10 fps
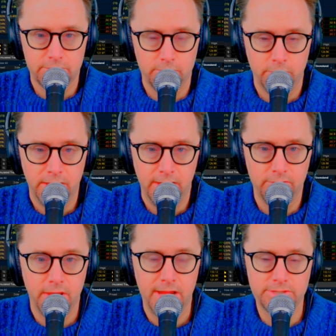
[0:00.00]
we have a
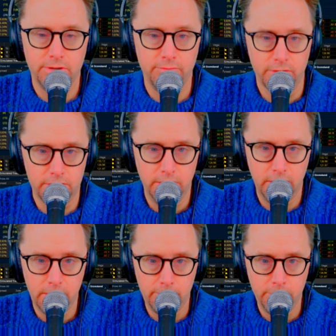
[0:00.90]
lot to
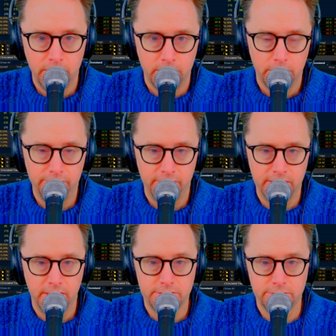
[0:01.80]
overcome with
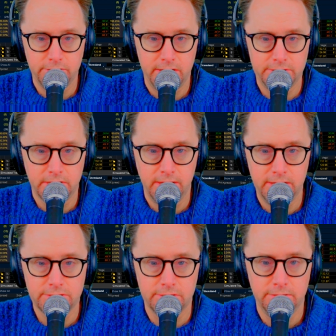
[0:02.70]
financial
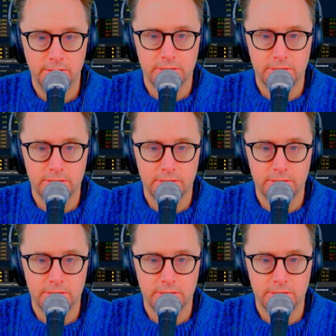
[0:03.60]
education.